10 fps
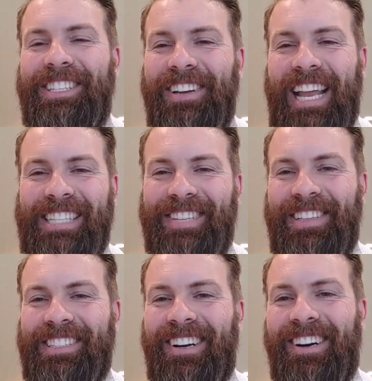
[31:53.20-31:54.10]
doing
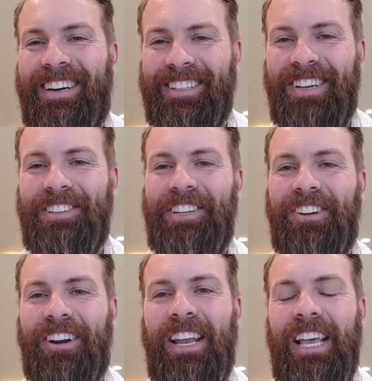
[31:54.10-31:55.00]
estimates. Oh, I love it,
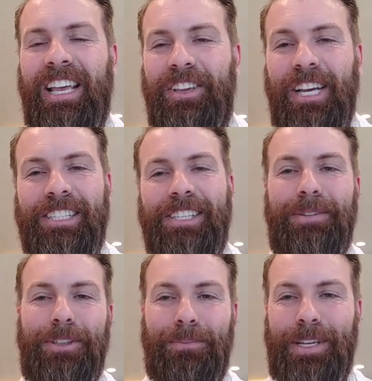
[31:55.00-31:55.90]
Yarn. You got to send
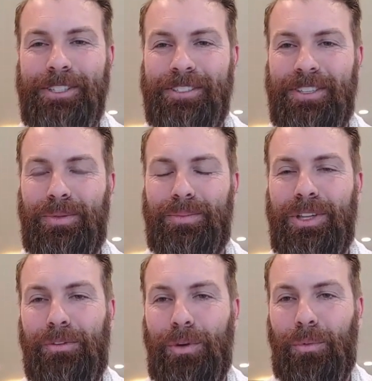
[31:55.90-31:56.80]
me some pictures of some
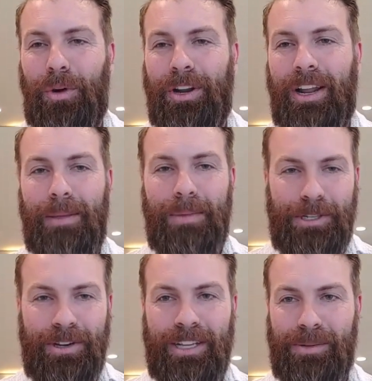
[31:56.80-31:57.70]
stuff you're working on. I
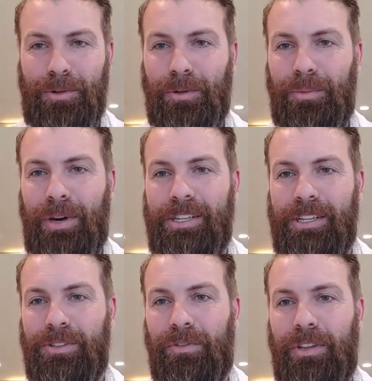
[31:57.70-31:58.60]
bet you got some cool
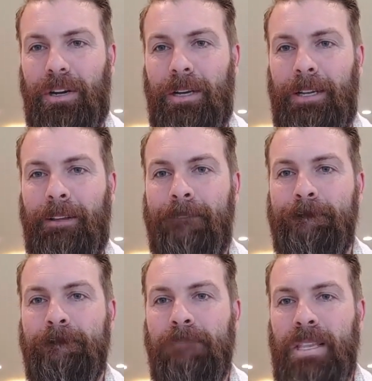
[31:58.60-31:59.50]
projects over there.
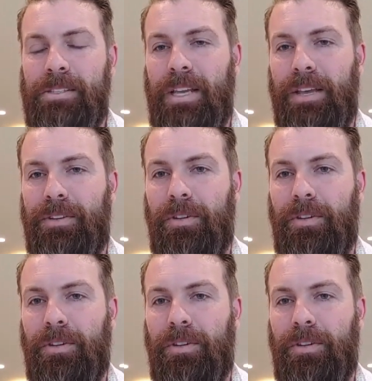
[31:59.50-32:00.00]
Seth,